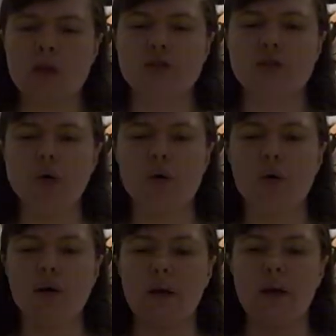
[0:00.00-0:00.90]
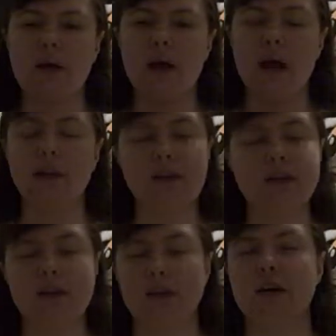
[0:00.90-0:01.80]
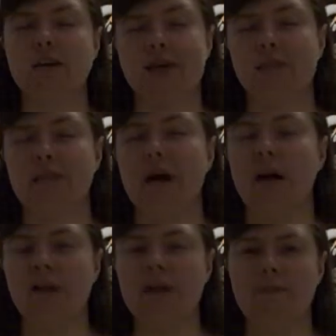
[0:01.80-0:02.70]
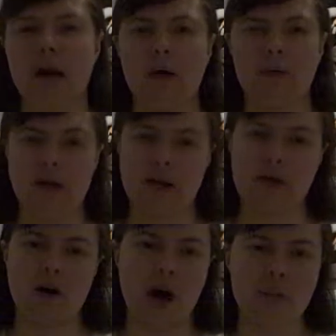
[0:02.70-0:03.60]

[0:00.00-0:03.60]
So I looked and looked and finally found another